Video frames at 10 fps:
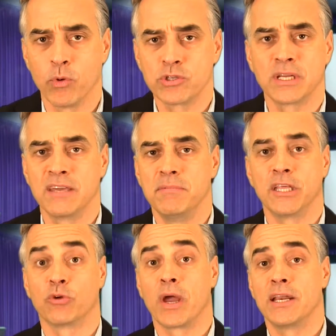What's going to give me
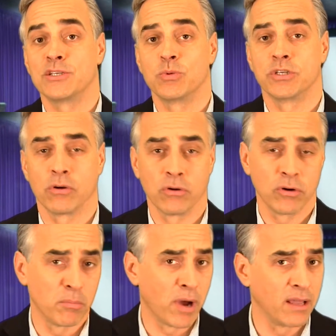the greatest
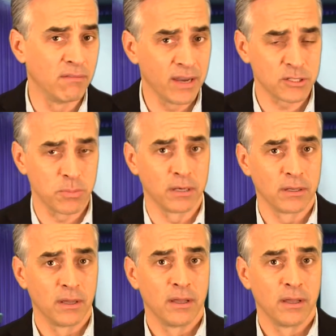return on my investment?